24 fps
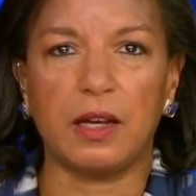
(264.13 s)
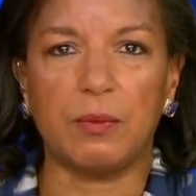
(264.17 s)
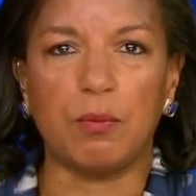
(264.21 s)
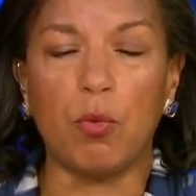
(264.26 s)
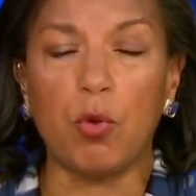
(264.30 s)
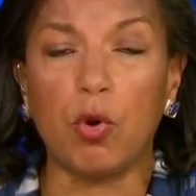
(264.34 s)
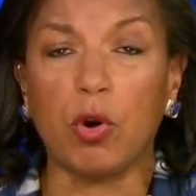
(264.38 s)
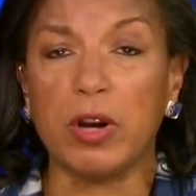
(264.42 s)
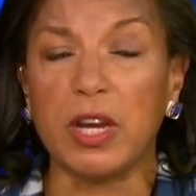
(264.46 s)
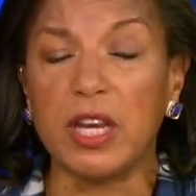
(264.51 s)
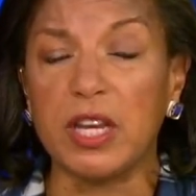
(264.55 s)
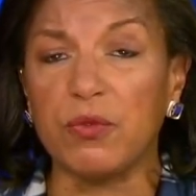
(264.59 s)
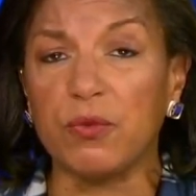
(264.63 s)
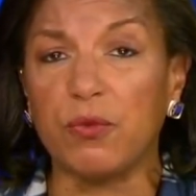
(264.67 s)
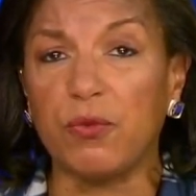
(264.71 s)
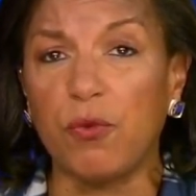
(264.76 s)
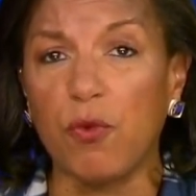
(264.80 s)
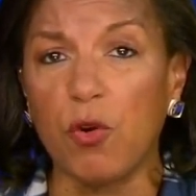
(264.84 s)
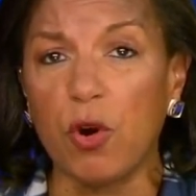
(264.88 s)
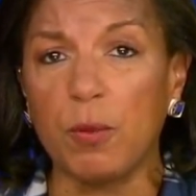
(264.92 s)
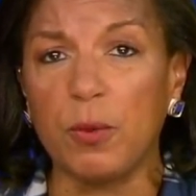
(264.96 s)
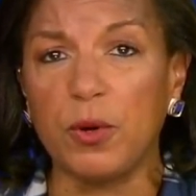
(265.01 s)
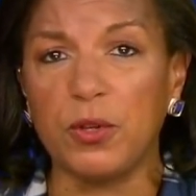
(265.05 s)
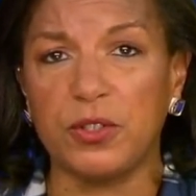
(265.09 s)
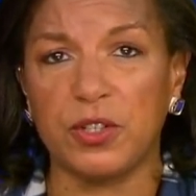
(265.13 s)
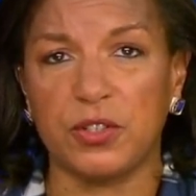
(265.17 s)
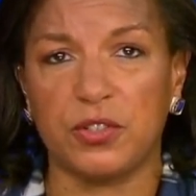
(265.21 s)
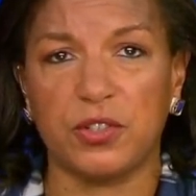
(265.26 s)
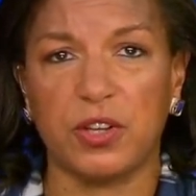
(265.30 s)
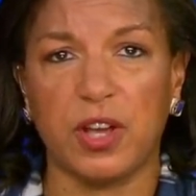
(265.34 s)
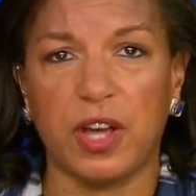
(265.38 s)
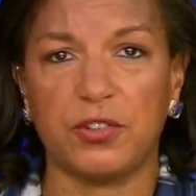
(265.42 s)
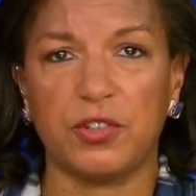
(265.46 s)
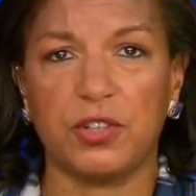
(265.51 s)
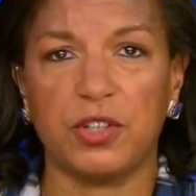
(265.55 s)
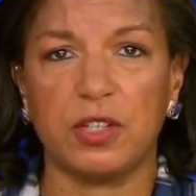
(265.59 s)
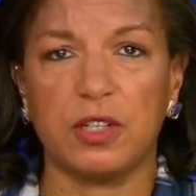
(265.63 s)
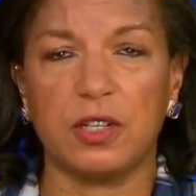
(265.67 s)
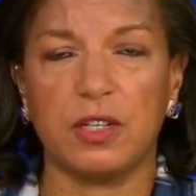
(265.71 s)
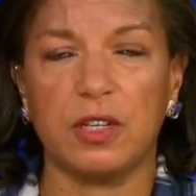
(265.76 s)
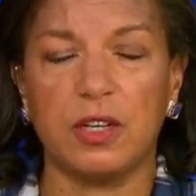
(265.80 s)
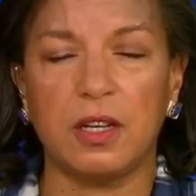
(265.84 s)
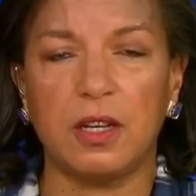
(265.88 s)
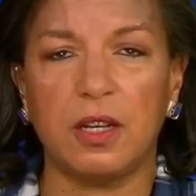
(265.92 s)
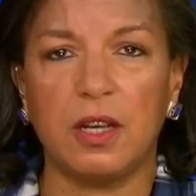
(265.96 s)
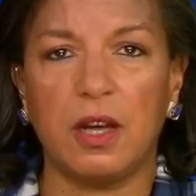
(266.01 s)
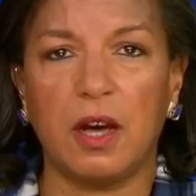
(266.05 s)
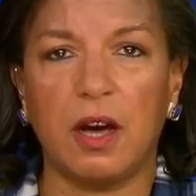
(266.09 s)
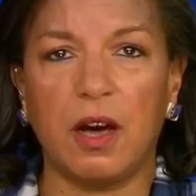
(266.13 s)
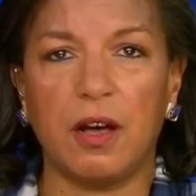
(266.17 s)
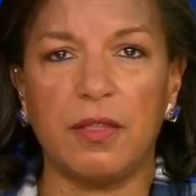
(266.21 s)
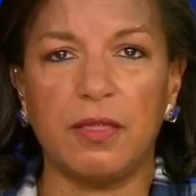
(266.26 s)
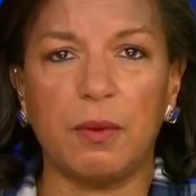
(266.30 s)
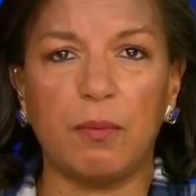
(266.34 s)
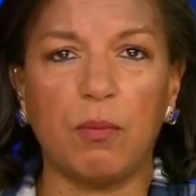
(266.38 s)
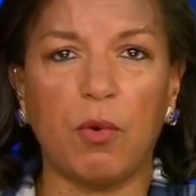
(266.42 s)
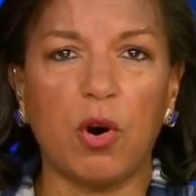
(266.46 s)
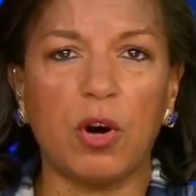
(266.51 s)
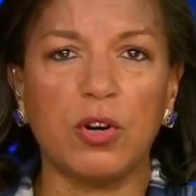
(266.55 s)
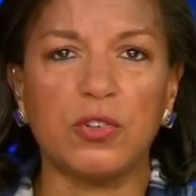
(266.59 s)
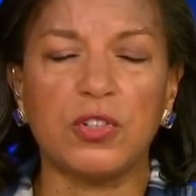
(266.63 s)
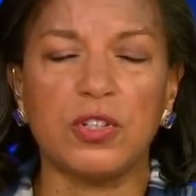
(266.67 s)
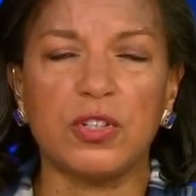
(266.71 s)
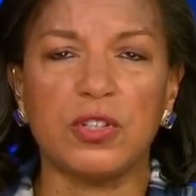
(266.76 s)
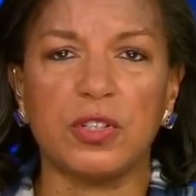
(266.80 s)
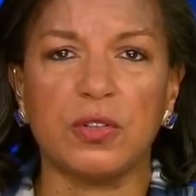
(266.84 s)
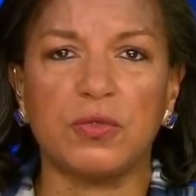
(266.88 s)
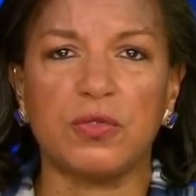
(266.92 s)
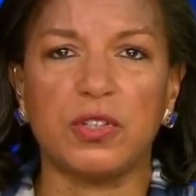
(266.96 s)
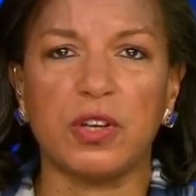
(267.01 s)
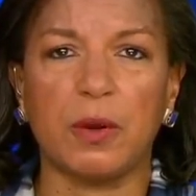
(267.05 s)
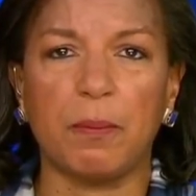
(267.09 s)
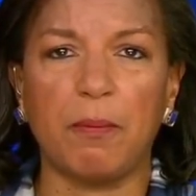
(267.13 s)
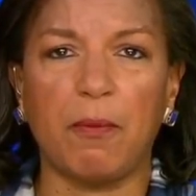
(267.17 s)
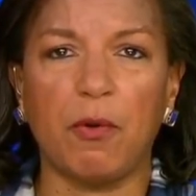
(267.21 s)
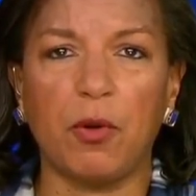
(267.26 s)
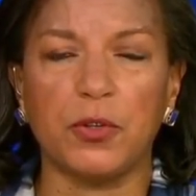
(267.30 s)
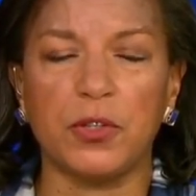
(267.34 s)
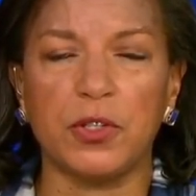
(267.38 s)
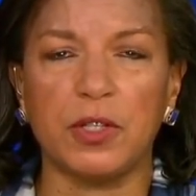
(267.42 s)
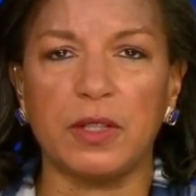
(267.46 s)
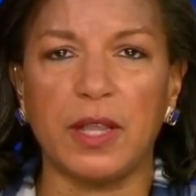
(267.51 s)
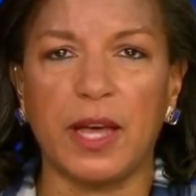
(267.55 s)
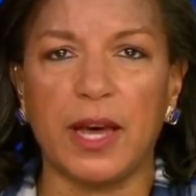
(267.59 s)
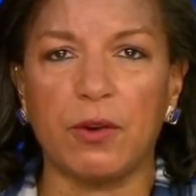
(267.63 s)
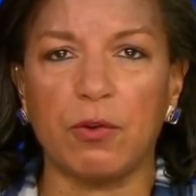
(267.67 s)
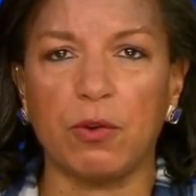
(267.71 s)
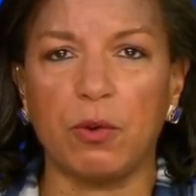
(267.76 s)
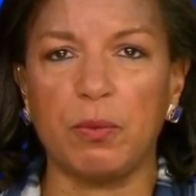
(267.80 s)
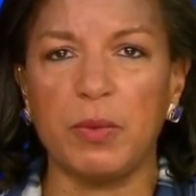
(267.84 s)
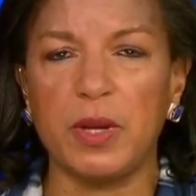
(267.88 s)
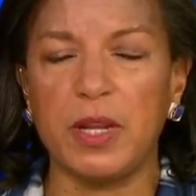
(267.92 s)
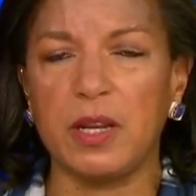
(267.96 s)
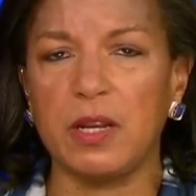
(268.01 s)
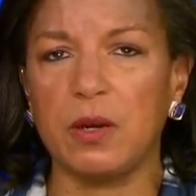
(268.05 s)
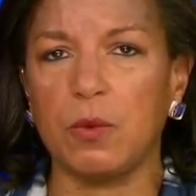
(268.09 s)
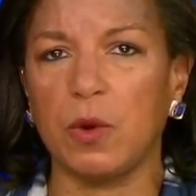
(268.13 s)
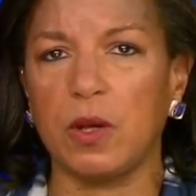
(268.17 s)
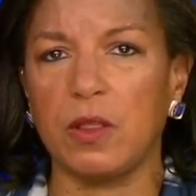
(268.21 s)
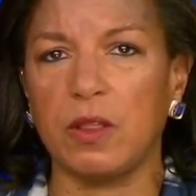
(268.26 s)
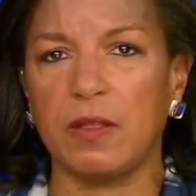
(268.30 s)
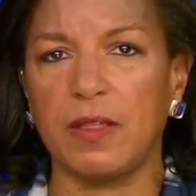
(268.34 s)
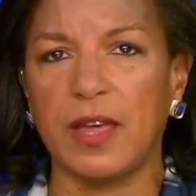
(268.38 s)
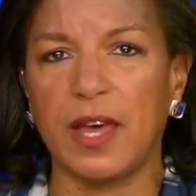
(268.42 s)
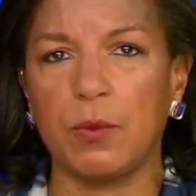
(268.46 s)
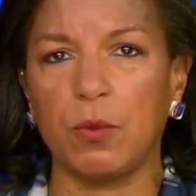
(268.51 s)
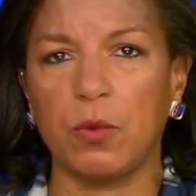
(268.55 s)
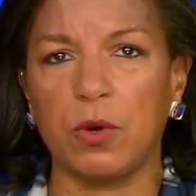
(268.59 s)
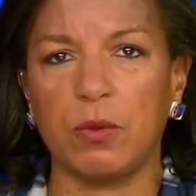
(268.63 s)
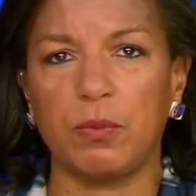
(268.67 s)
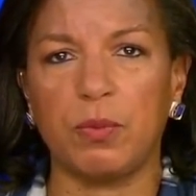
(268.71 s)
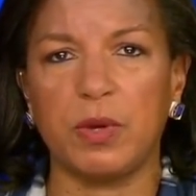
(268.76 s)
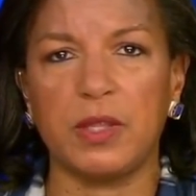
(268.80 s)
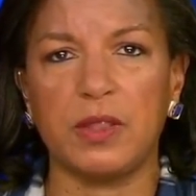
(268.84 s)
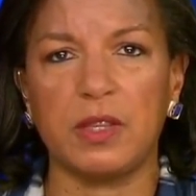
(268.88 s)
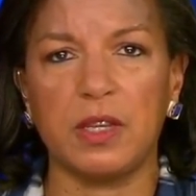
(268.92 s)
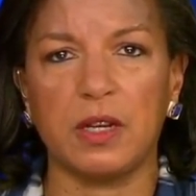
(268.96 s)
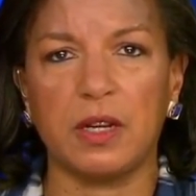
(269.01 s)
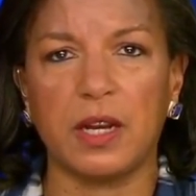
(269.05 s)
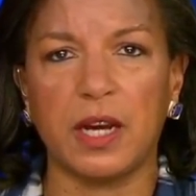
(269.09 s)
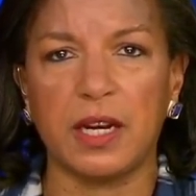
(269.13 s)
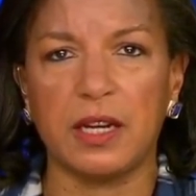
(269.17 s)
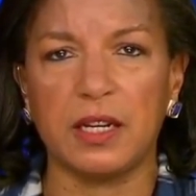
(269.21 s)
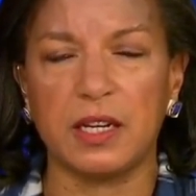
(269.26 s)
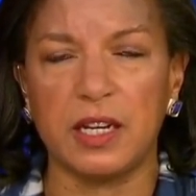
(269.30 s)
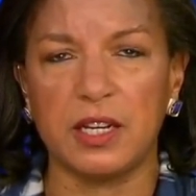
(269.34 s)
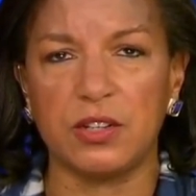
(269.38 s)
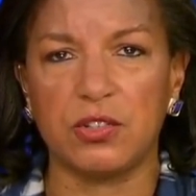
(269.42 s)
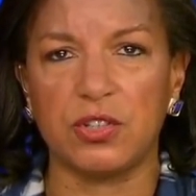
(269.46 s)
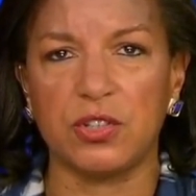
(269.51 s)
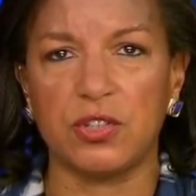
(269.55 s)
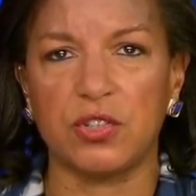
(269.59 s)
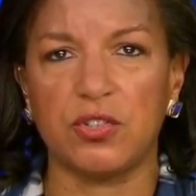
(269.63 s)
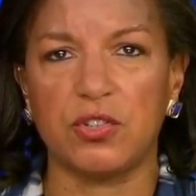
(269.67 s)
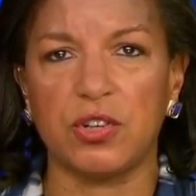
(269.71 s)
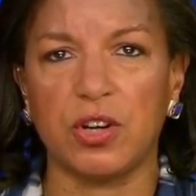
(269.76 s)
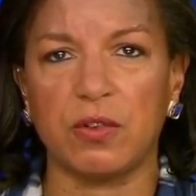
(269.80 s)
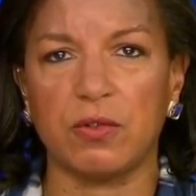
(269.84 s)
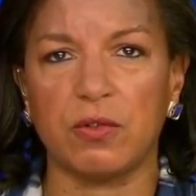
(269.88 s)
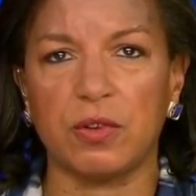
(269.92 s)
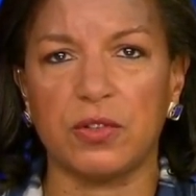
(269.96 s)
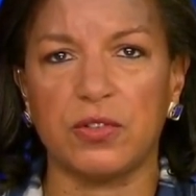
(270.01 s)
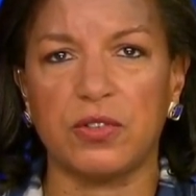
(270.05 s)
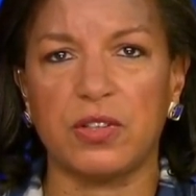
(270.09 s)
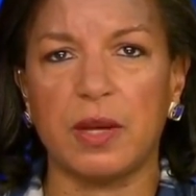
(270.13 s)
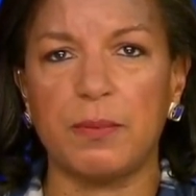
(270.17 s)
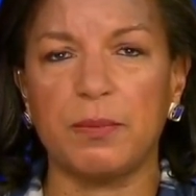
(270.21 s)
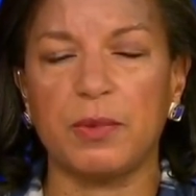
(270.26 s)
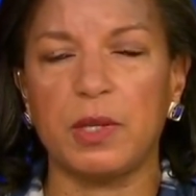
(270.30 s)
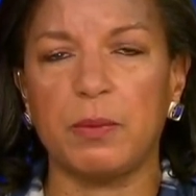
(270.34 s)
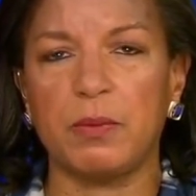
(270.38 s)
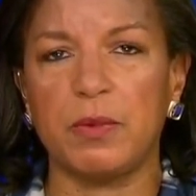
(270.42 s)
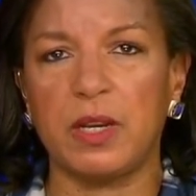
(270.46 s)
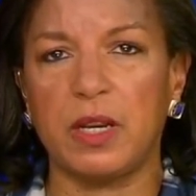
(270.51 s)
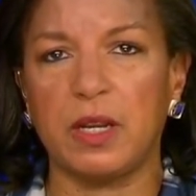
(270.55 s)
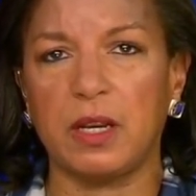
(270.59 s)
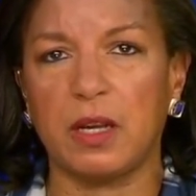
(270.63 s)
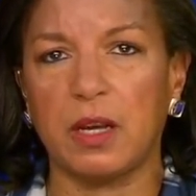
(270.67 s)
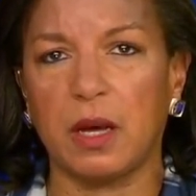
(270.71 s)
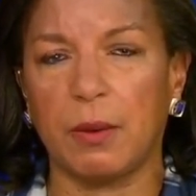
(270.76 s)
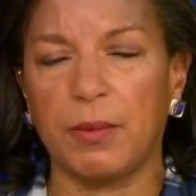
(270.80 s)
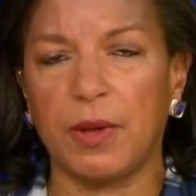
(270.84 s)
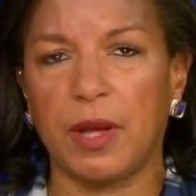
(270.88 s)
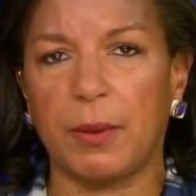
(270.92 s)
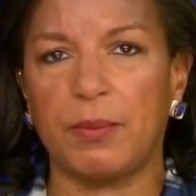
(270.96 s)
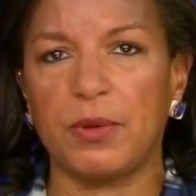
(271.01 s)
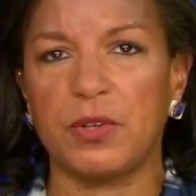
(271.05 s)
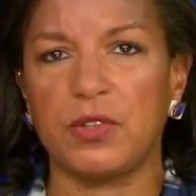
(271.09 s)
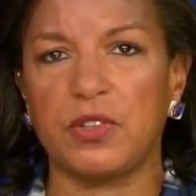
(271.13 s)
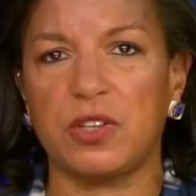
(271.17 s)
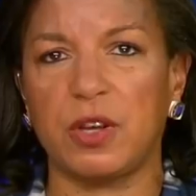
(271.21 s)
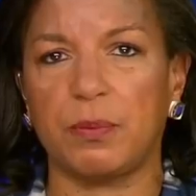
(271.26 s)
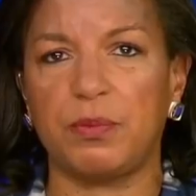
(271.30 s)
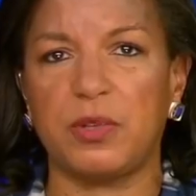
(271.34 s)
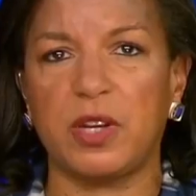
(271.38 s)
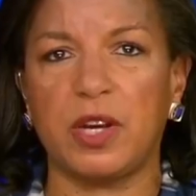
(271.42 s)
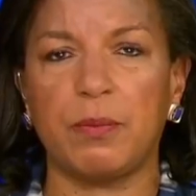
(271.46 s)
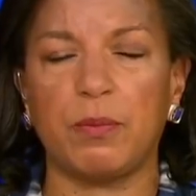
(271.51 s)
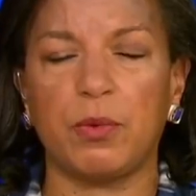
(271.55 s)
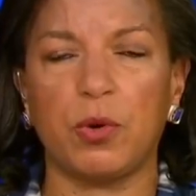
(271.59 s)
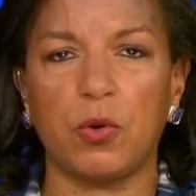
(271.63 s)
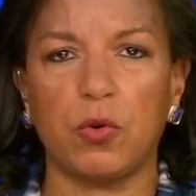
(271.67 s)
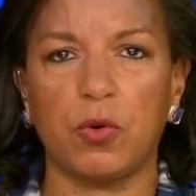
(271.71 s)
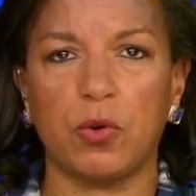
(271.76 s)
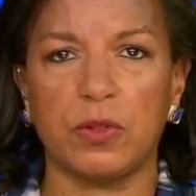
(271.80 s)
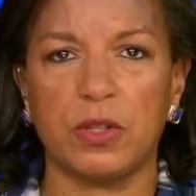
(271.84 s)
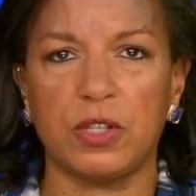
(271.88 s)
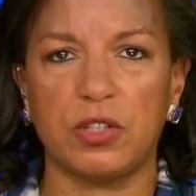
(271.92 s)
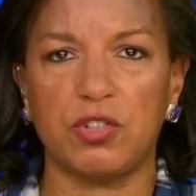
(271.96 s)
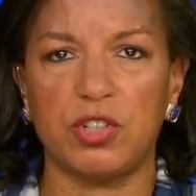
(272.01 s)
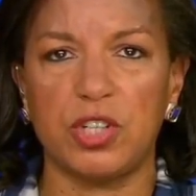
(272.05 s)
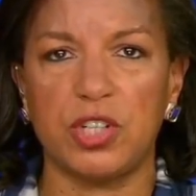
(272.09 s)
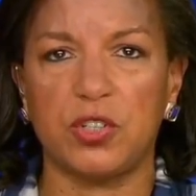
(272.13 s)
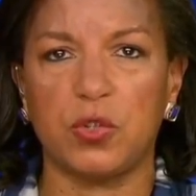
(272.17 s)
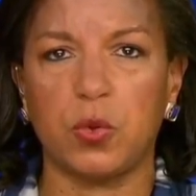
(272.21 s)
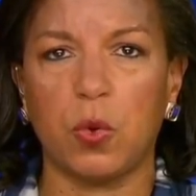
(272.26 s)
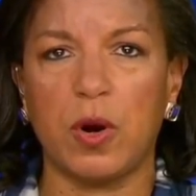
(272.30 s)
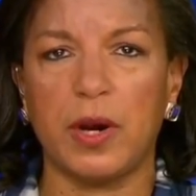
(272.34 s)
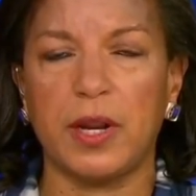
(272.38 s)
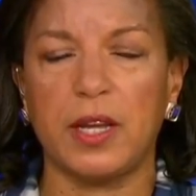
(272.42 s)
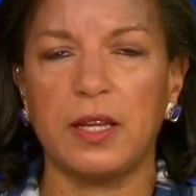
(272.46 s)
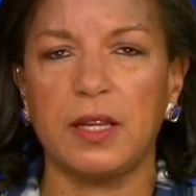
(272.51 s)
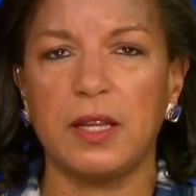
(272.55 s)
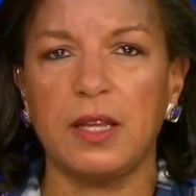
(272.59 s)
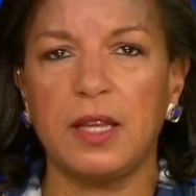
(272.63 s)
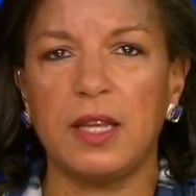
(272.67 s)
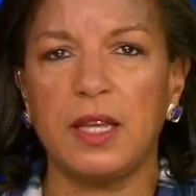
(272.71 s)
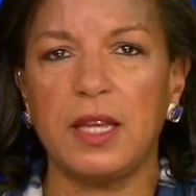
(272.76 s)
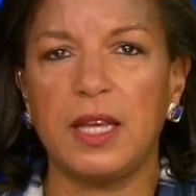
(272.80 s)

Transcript: more informal discussion on the margins of some multilateral meeting, whether that would have been the United Nations General Assembly meeting coming up in September or the G20.